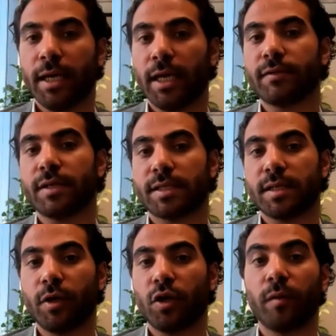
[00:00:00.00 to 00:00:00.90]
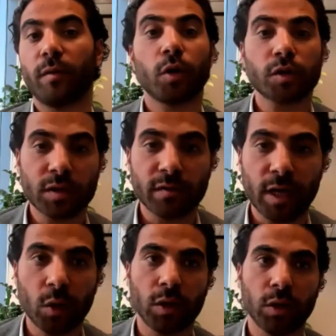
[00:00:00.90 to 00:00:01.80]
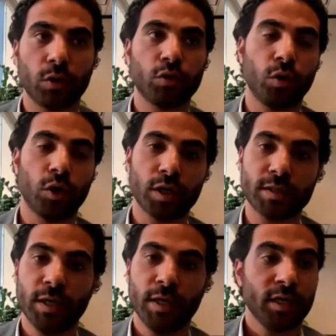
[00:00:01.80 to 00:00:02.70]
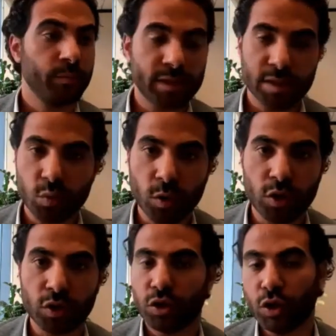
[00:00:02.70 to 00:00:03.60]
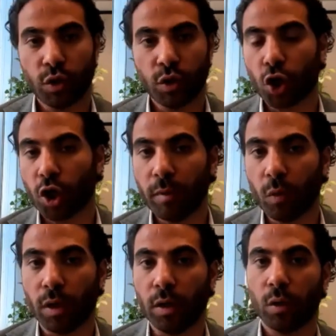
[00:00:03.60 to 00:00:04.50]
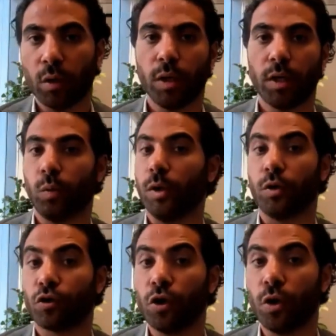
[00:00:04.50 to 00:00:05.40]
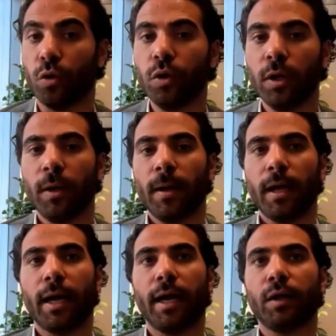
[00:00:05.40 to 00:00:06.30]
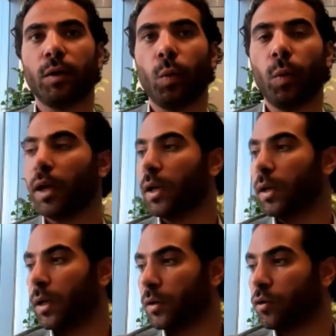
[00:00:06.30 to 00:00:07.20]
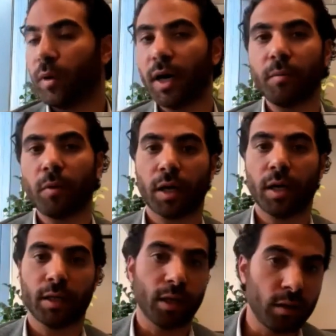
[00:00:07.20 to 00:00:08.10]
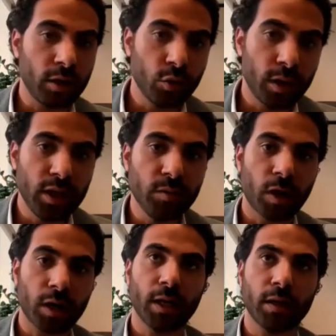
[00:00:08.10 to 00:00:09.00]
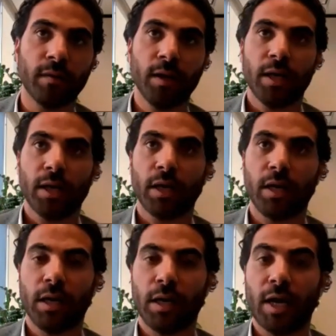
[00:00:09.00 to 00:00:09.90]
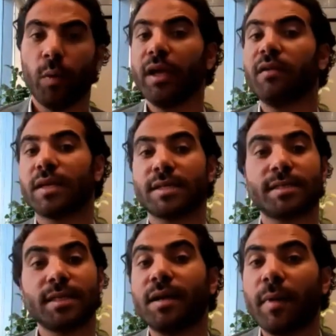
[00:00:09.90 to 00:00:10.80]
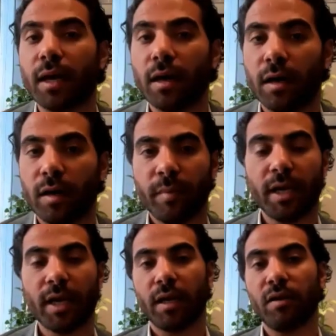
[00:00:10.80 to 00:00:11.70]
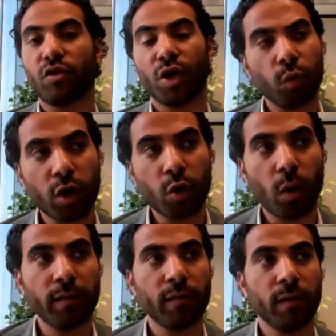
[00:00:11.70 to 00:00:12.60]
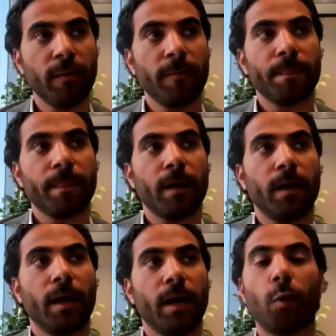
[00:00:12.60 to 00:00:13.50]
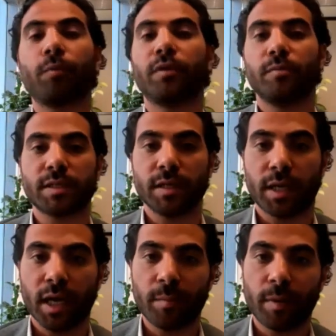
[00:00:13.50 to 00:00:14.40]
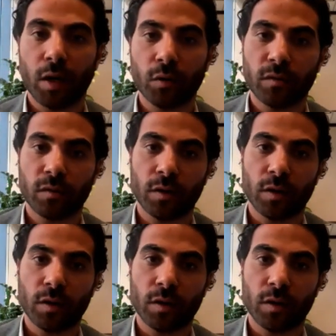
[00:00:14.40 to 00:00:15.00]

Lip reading: gives us a bit of a positive outlook towards business will continue, economy will grow. And we're in the Dubai market and in the UAE market, and we invest in the MENA region. And we're quite optimistic about